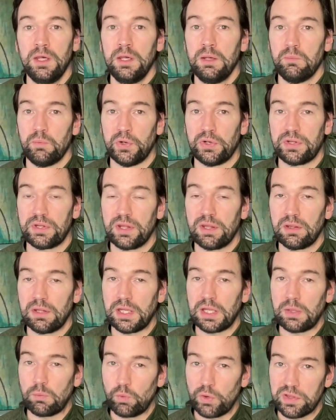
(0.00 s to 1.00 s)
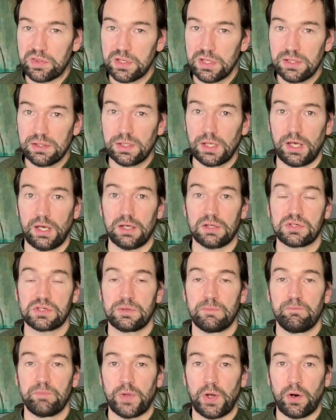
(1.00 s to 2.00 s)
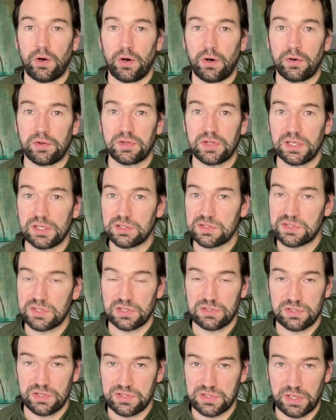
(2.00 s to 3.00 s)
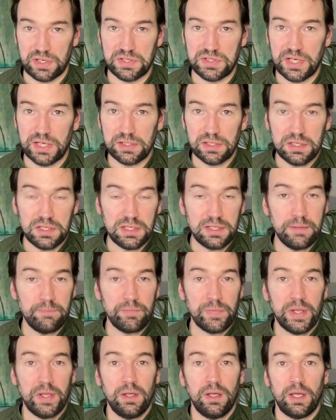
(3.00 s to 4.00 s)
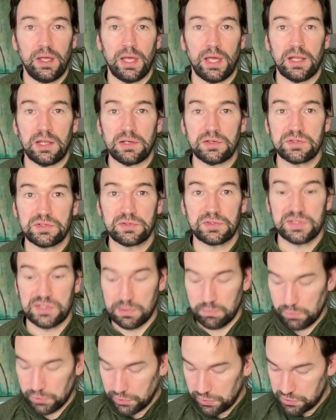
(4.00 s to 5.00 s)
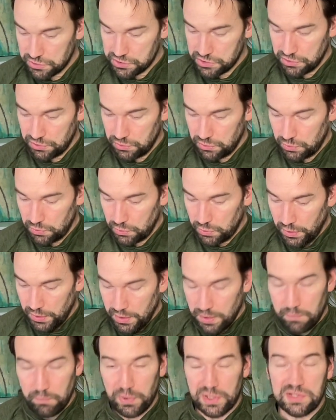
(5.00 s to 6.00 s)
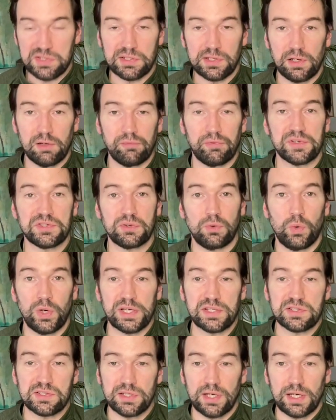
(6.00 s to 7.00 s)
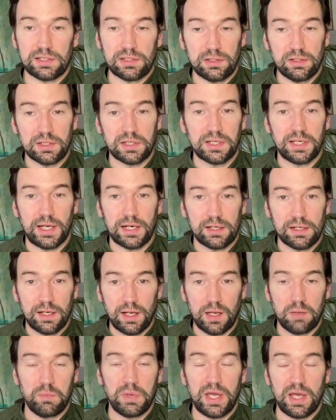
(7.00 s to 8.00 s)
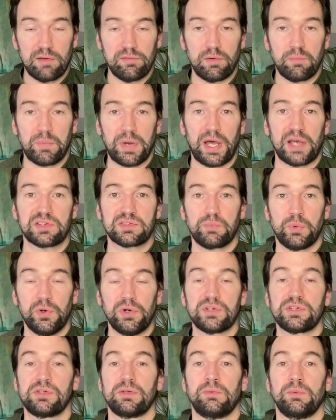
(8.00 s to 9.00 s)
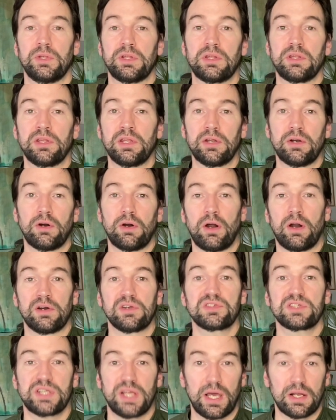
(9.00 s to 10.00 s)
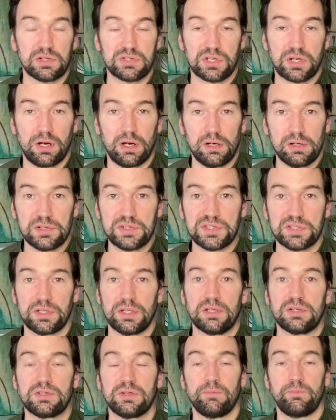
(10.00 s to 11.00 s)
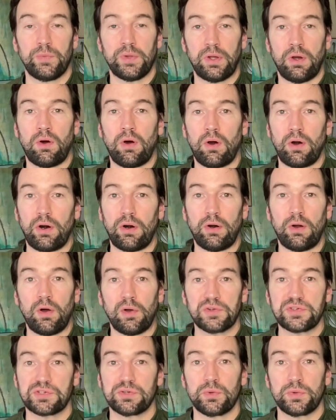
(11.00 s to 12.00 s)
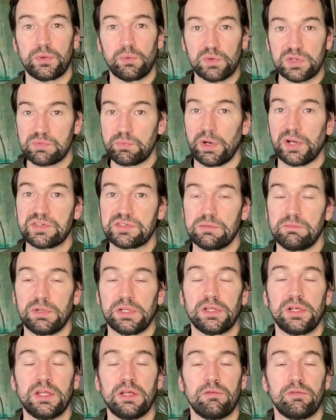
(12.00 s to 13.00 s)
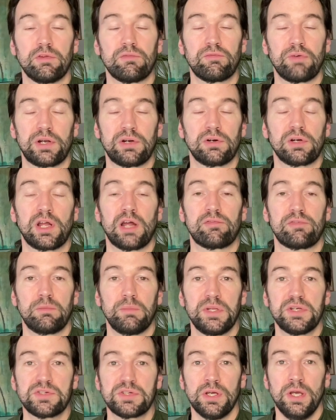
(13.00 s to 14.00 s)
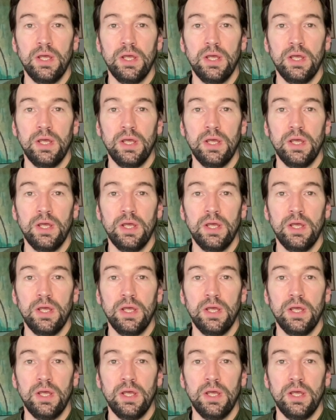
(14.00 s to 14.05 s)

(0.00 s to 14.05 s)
But within that are things such as identity, and similar to myself as a white settler in Canada, I may have a passport, but there are status cards that are also the responsibility of the federal government,